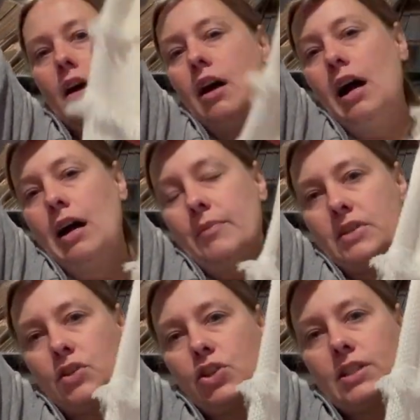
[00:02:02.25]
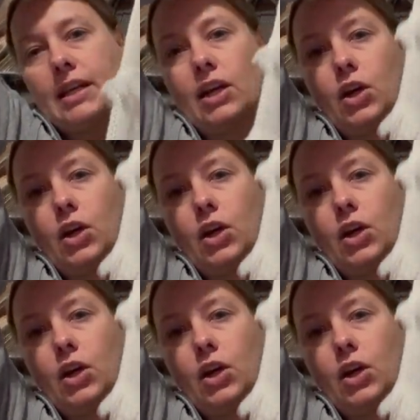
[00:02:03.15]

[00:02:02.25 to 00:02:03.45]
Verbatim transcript: Um, this is just, like, a